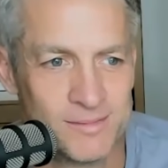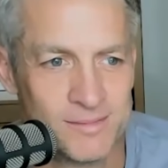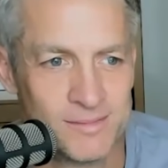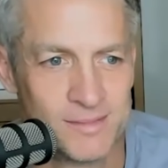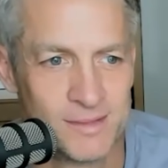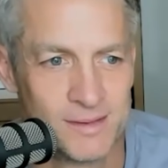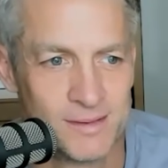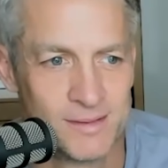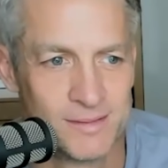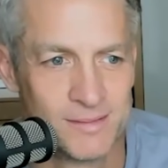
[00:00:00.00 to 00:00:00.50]

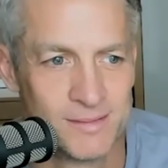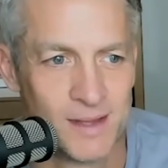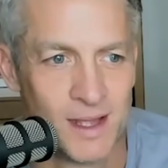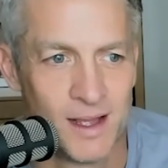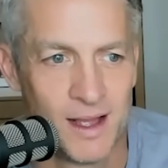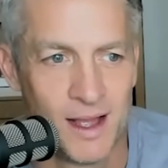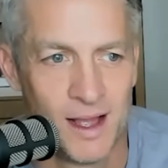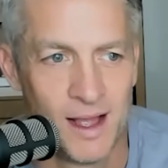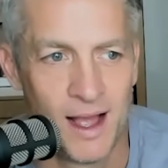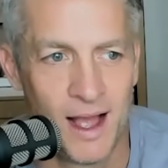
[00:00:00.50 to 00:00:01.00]

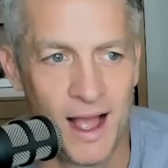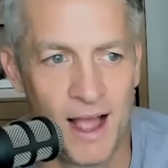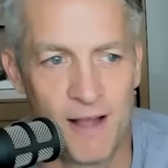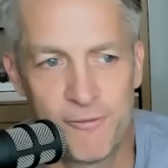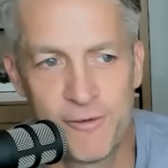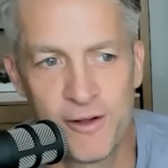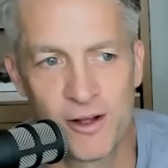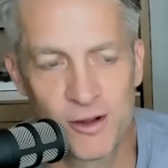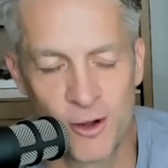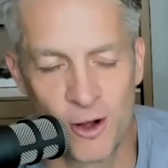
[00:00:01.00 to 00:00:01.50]
And I
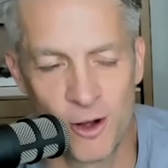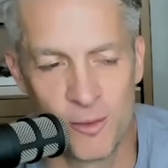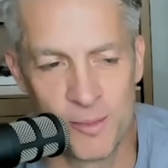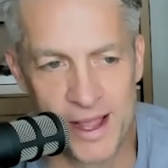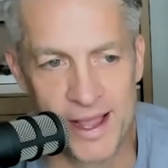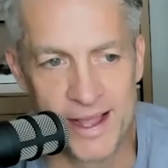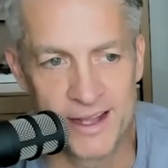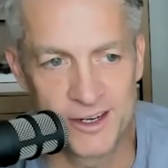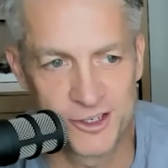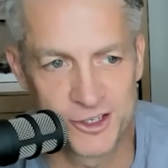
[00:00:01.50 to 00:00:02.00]
felt calm
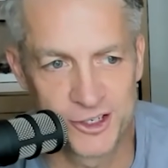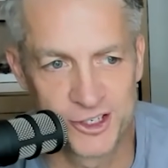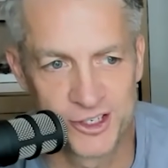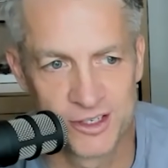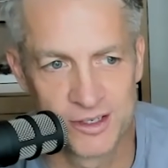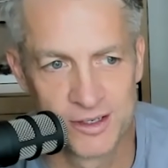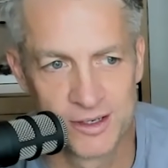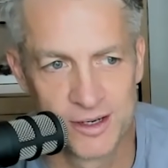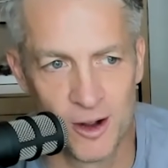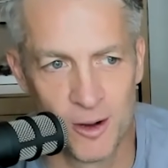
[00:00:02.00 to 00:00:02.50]
ish.
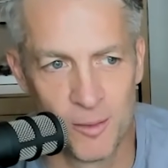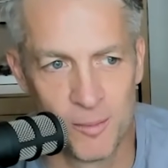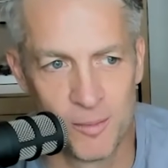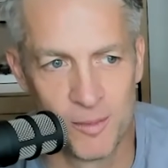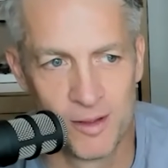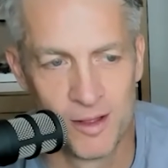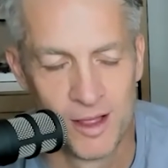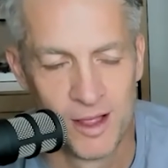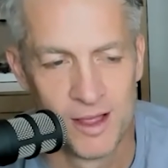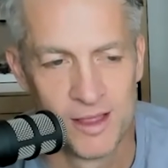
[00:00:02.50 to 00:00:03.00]
Um,
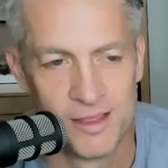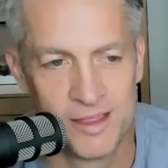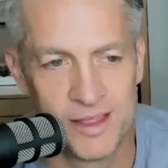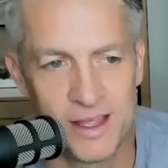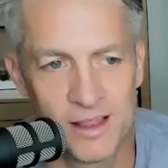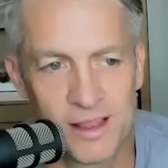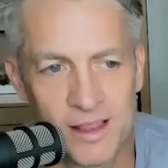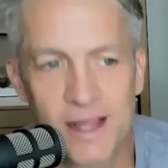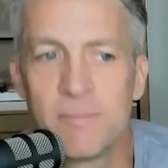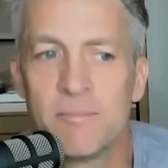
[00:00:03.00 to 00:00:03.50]

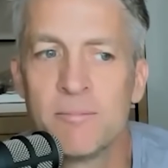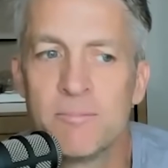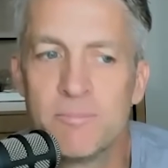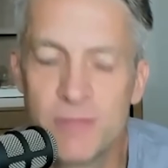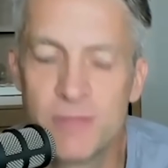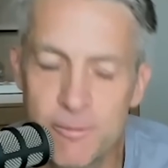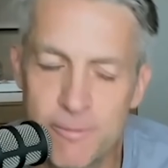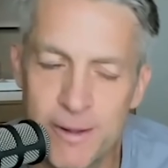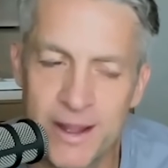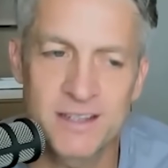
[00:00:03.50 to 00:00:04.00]
the like
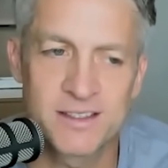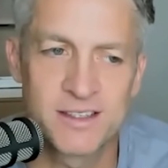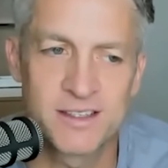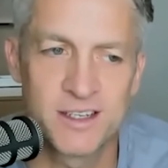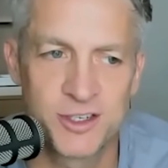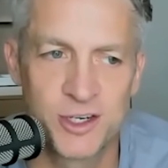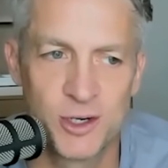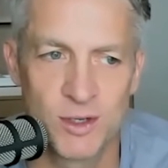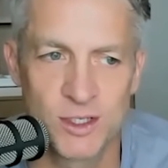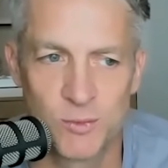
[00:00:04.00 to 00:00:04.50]
the biggest
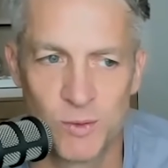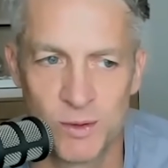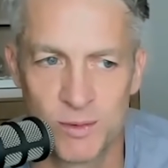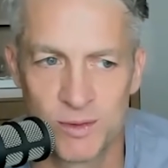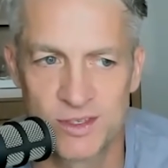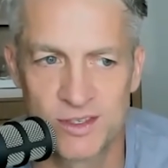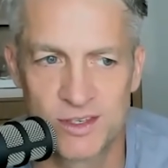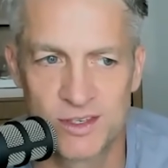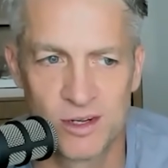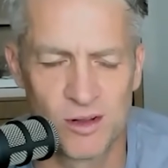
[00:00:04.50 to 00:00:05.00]
issue was we
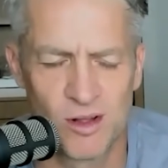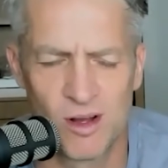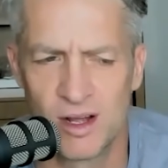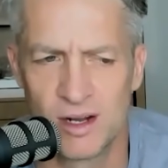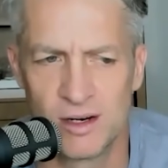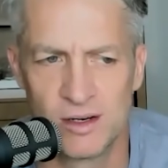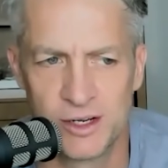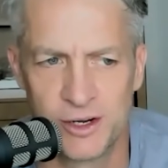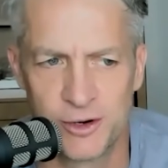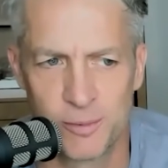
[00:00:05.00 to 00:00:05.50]
were still
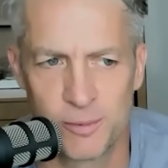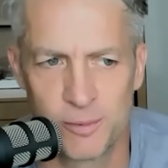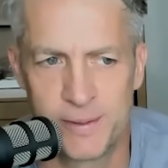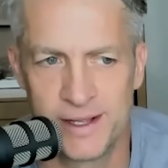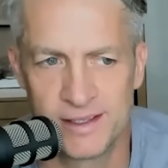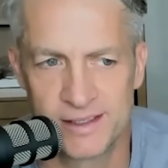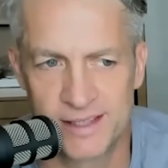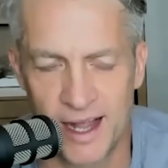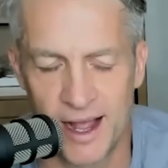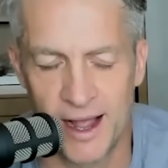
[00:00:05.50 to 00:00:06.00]
on
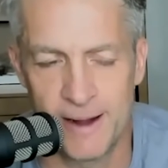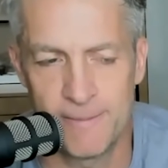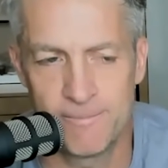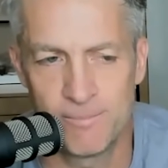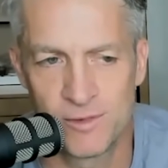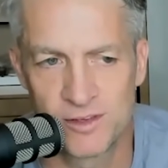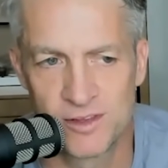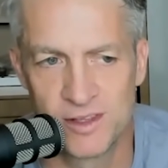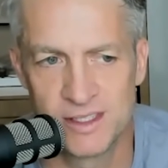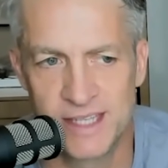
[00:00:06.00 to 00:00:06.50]
European
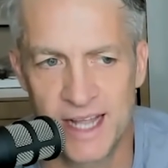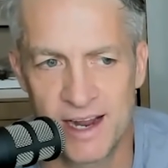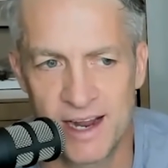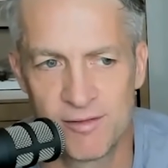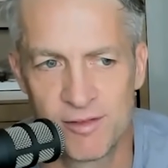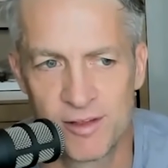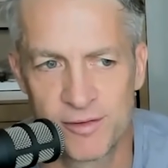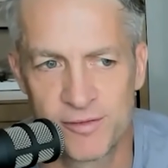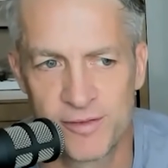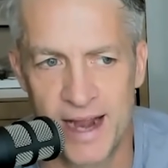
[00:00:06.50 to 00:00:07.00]
time. So the day
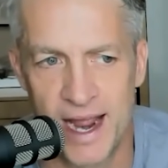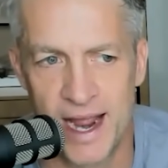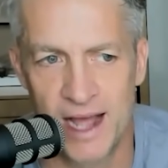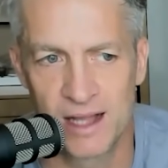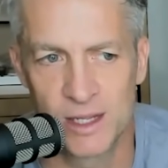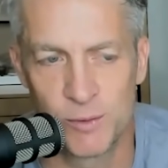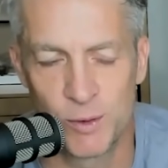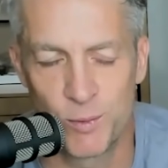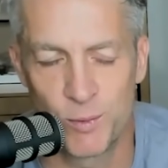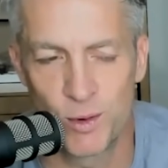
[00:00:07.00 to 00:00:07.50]
of the
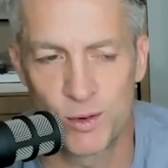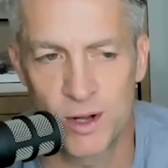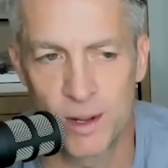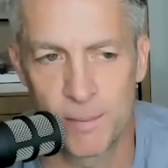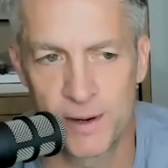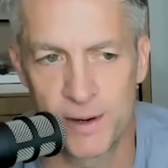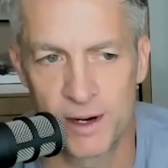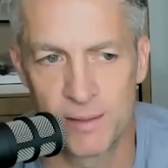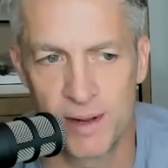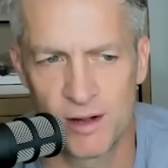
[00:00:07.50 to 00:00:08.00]
finale, we woke
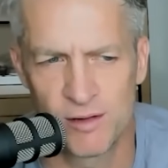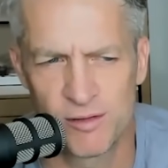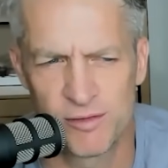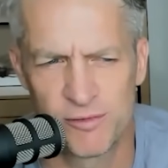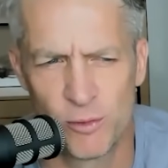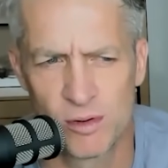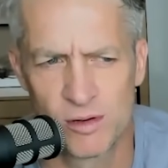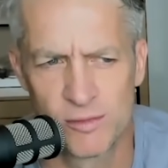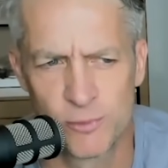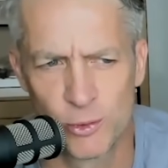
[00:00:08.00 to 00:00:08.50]
up at about
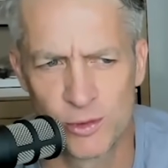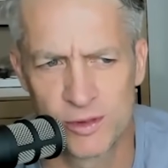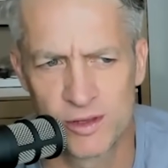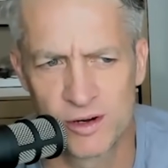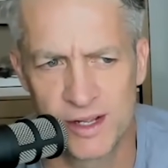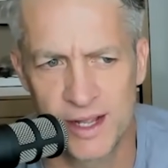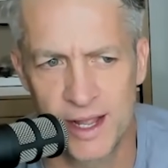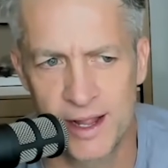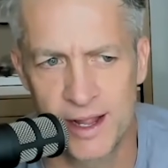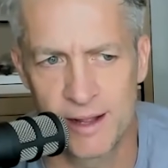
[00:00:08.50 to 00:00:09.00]
four four
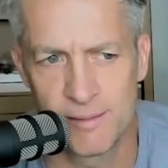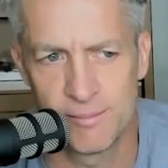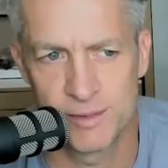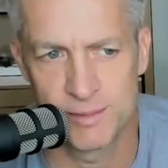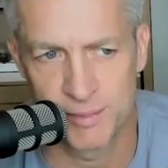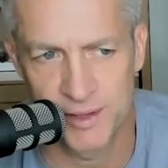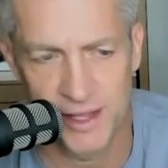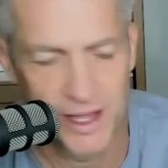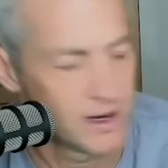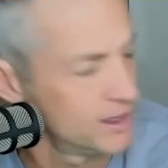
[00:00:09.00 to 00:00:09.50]
thirty a.m.
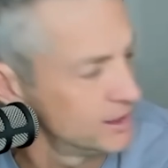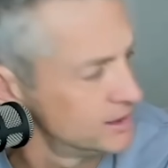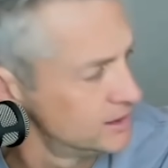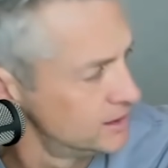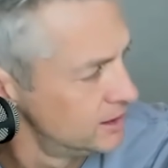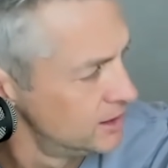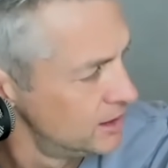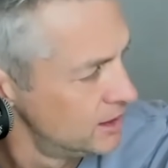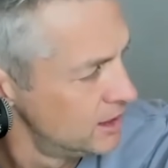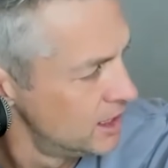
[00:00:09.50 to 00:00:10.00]
Remember that, hon?
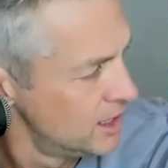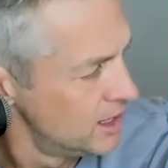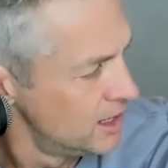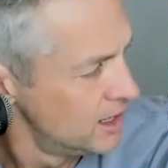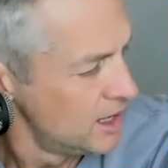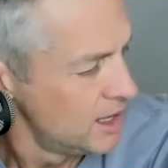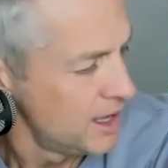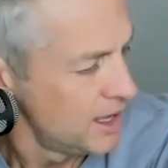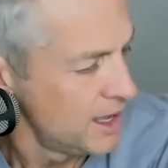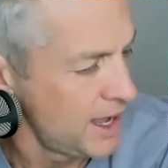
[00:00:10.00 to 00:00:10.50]

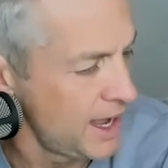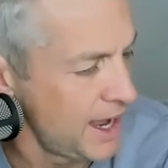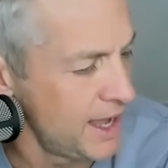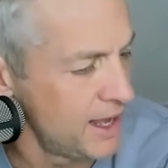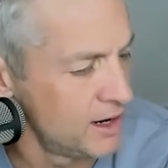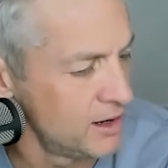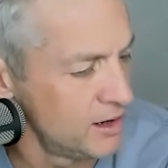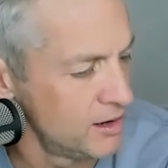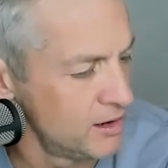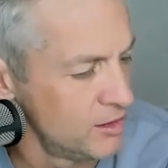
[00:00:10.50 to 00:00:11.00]
Mm-hmm.
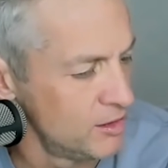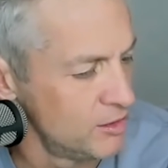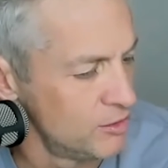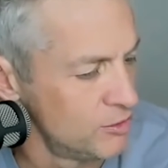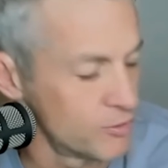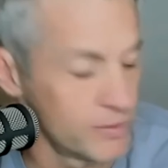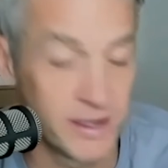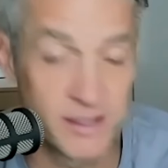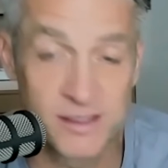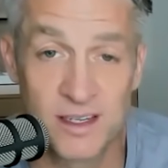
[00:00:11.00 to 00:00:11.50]
And
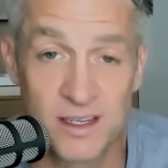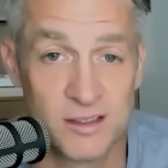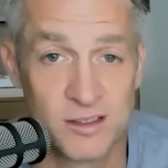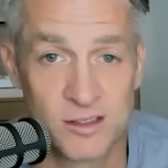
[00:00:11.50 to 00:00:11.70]
the race didn't